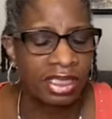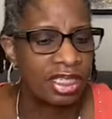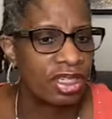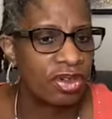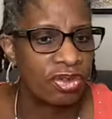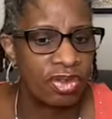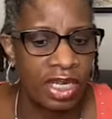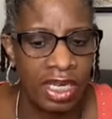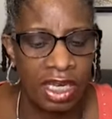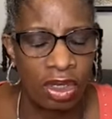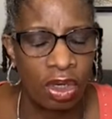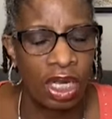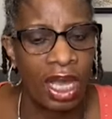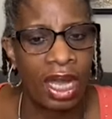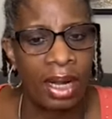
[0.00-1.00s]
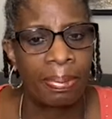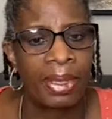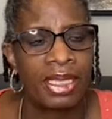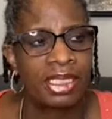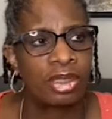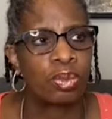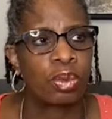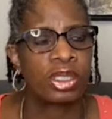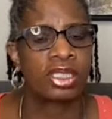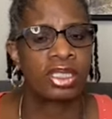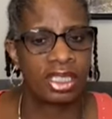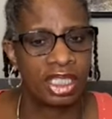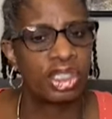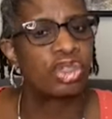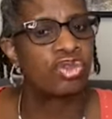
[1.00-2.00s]
and Korea and all kind of places. Was
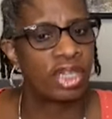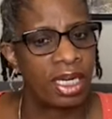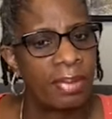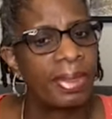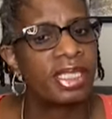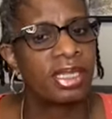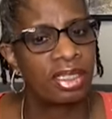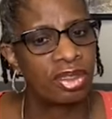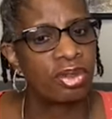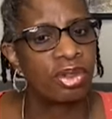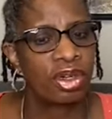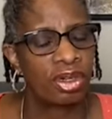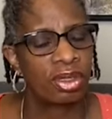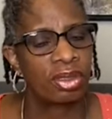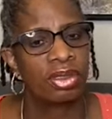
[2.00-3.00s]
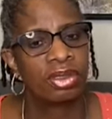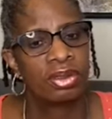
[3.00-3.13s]
this a dream as a little girl?